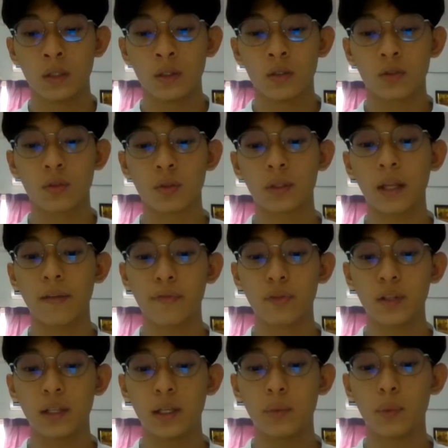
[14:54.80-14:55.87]
So
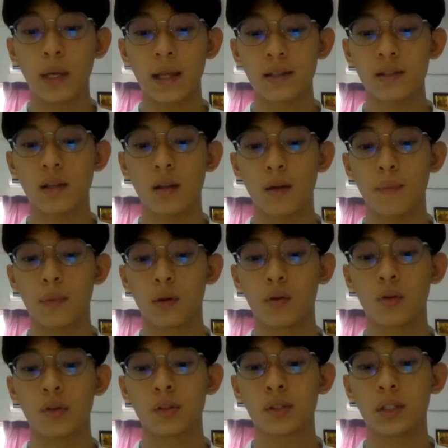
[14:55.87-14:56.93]
thankfully we had set up a
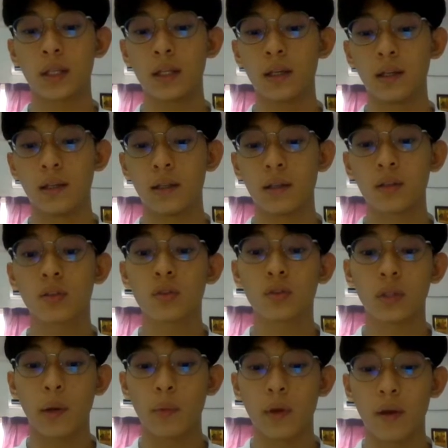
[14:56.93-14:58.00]
cross date earlier so
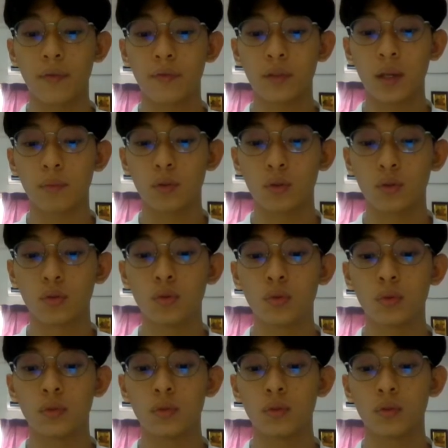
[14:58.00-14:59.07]
that we have time to do
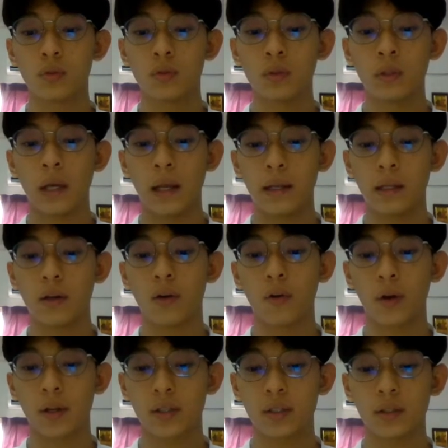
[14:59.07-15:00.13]
any
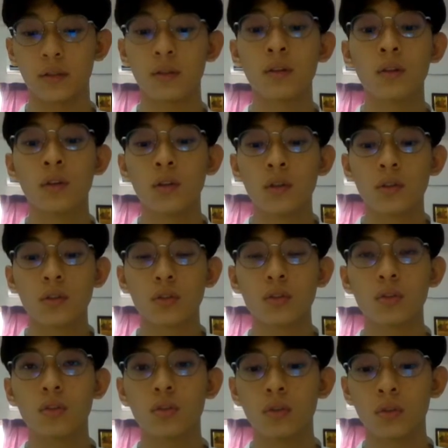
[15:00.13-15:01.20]
correction.
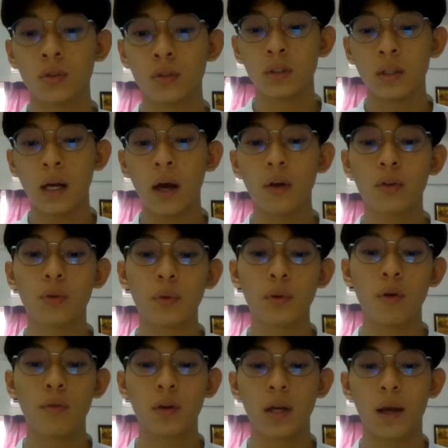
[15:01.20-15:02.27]
So how do we
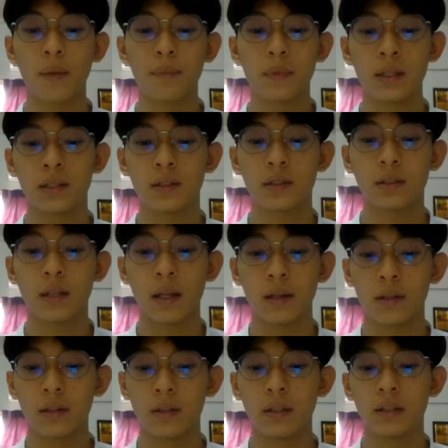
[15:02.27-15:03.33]
overcome this? That
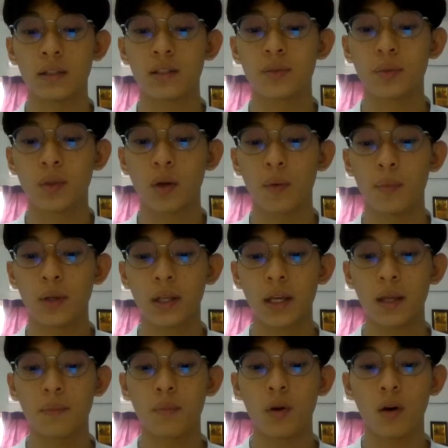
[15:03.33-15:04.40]
is, we
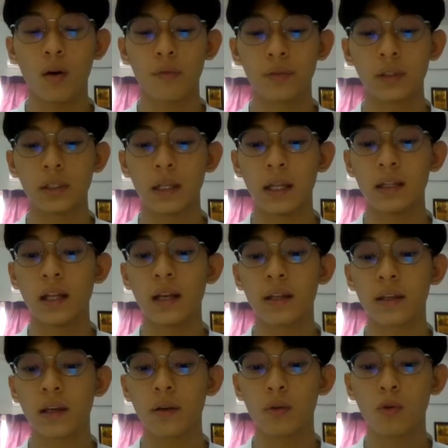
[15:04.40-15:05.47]
communicate more often and
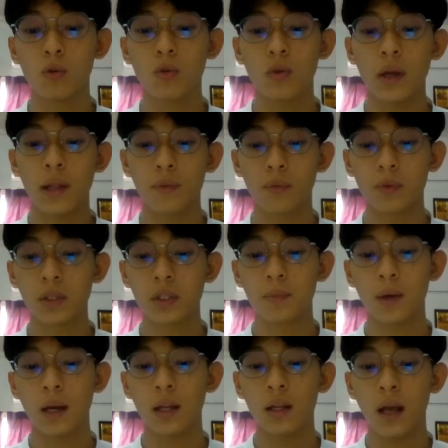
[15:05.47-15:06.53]
delegate who and which
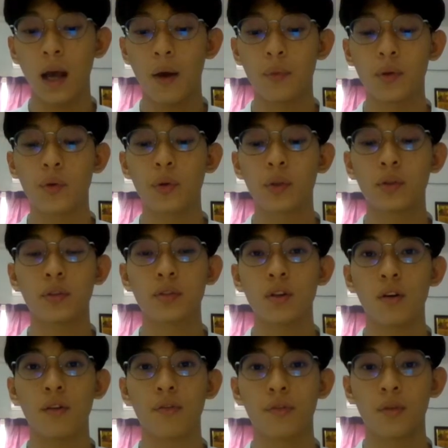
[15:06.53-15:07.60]
part are we going to
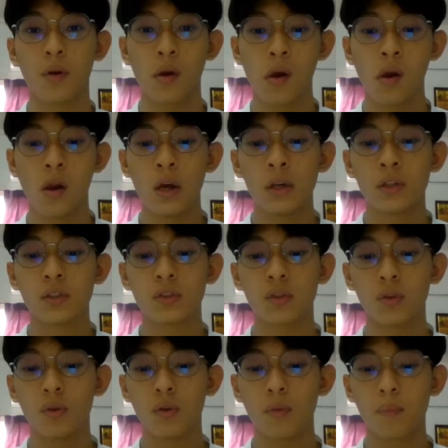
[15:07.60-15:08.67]
solve.
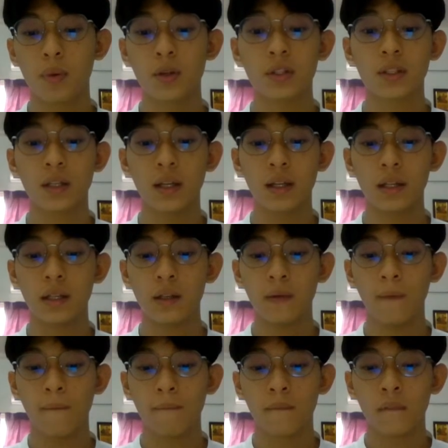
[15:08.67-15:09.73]
So personally,
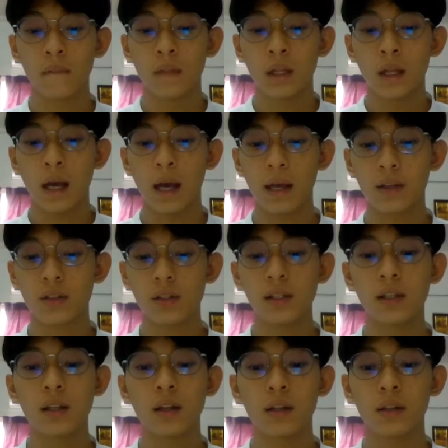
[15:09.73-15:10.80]
I actually
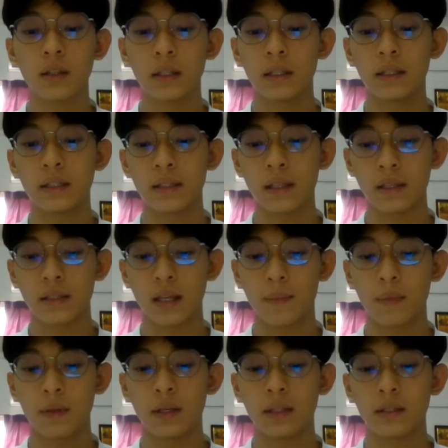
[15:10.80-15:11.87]
learned in this
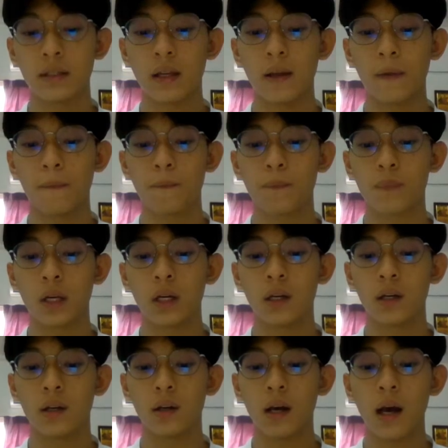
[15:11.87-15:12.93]
assignment is that
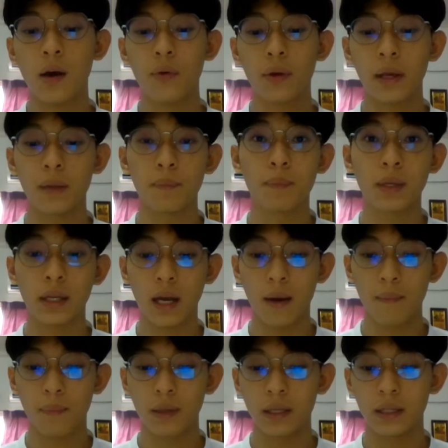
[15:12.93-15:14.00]
how can big
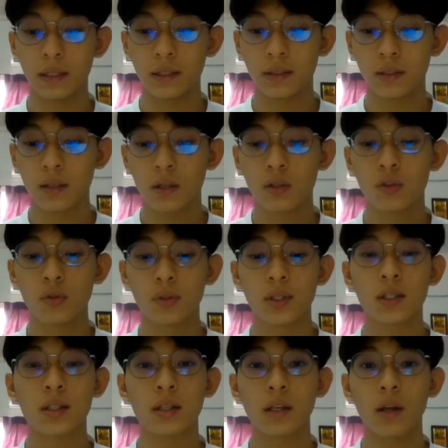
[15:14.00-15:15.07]
companies uses
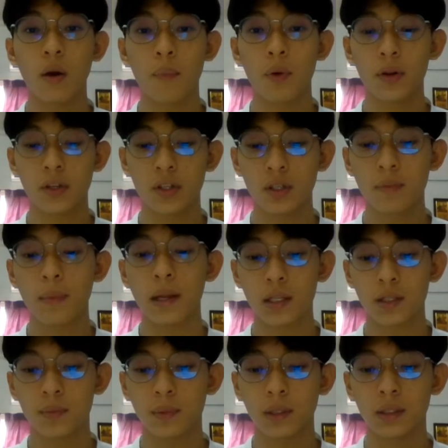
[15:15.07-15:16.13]
the operation
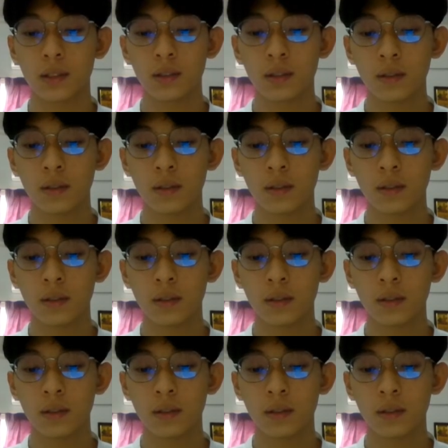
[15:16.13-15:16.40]
management